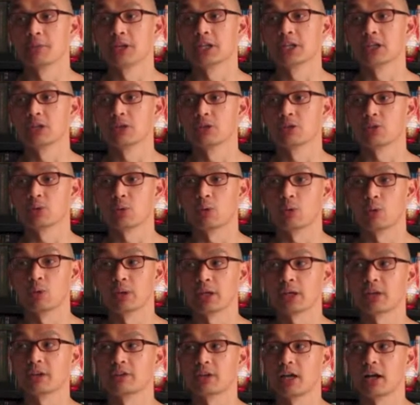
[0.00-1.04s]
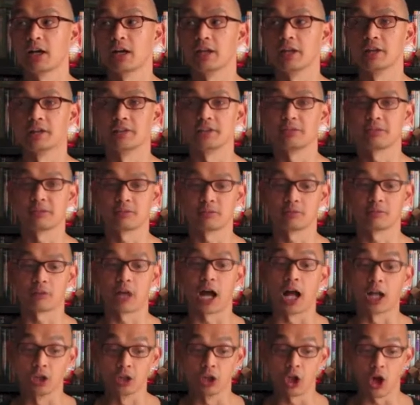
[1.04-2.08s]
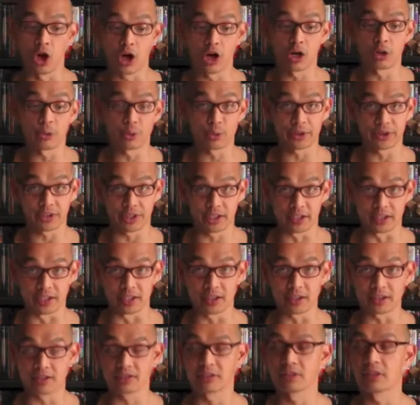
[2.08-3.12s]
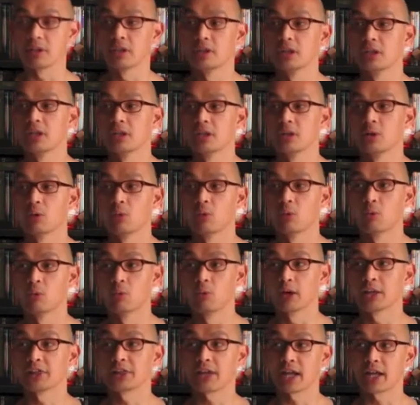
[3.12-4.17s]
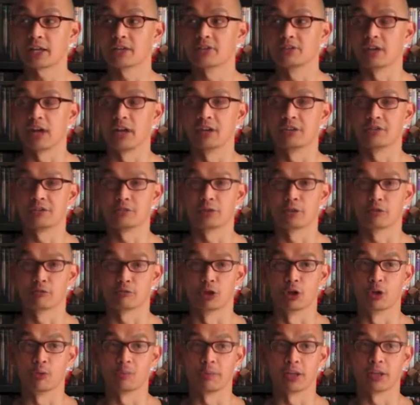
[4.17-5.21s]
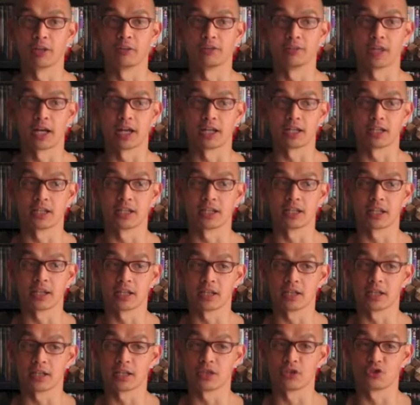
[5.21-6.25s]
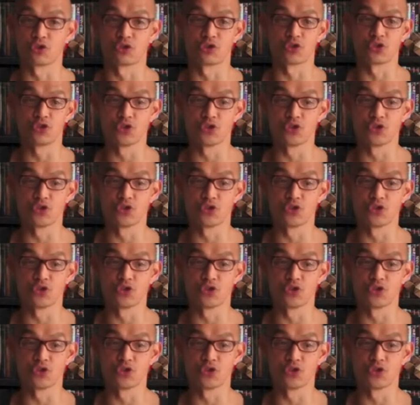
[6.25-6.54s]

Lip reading: because what it does, along with heat, what that does to the rope is that it